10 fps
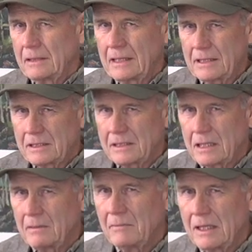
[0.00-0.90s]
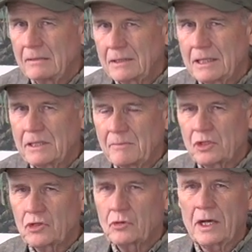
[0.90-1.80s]
get some uh, get some
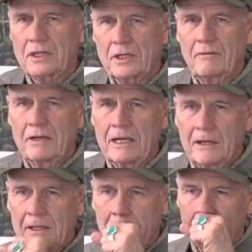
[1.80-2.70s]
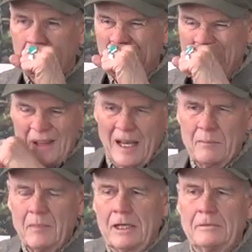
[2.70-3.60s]
instruction every now and then.
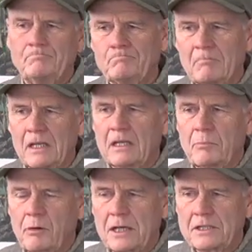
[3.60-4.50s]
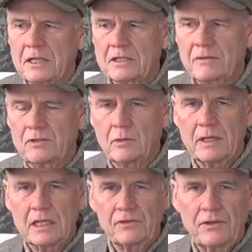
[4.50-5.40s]
I'm uh, in the process of doing
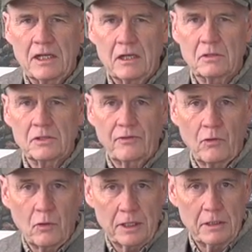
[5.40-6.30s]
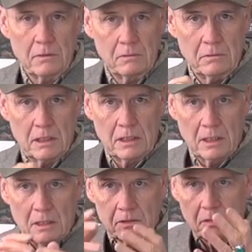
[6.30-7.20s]
these videos for you
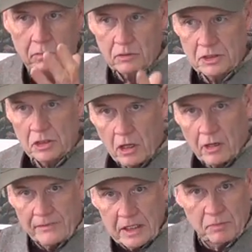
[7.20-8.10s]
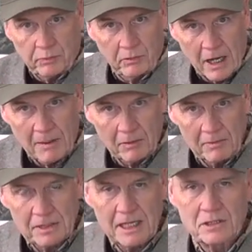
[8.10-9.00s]
to resolve these
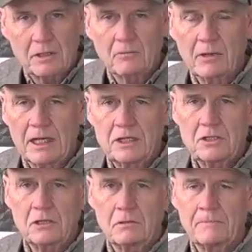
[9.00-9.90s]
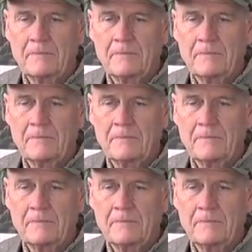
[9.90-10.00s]
problems that you can run into.